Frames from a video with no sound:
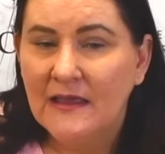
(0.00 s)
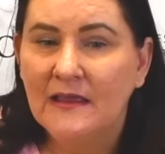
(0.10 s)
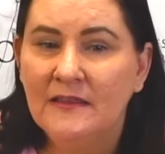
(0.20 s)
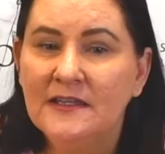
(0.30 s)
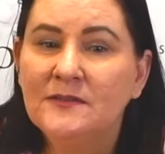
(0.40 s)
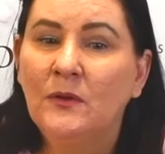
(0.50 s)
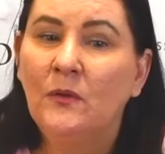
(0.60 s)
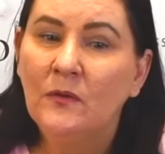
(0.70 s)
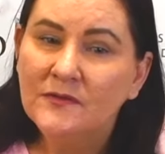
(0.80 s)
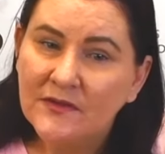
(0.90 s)
This will
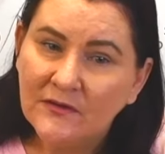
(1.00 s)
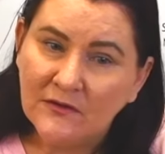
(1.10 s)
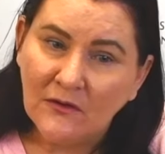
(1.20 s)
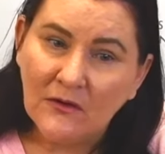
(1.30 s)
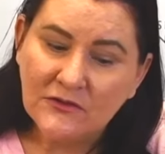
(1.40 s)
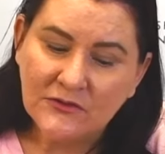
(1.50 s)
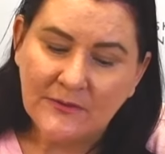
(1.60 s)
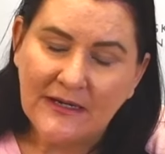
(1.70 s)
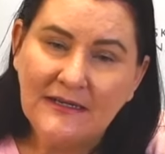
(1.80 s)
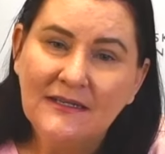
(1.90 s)
also not
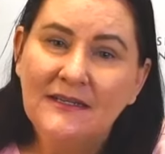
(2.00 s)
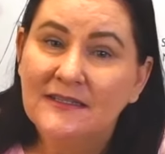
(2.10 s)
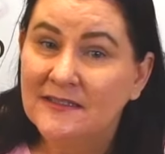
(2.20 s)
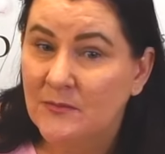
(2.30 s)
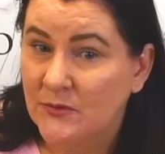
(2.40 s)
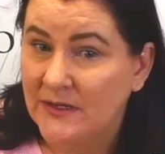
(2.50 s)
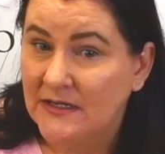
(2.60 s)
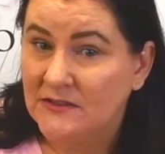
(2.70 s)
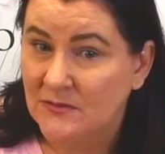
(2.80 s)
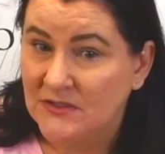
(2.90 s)
treat
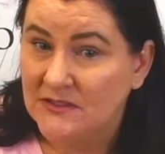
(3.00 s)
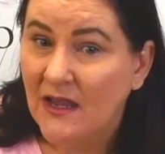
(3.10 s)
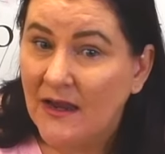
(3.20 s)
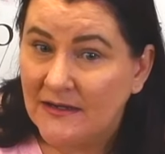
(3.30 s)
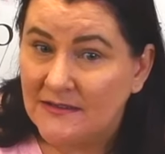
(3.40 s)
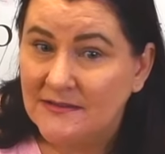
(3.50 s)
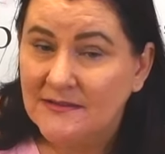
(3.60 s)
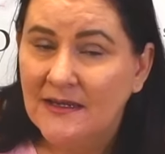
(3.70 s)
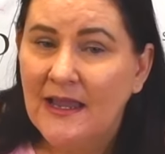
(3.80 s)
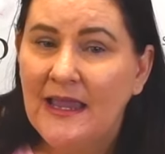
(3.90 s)
seborrheic dermatitis.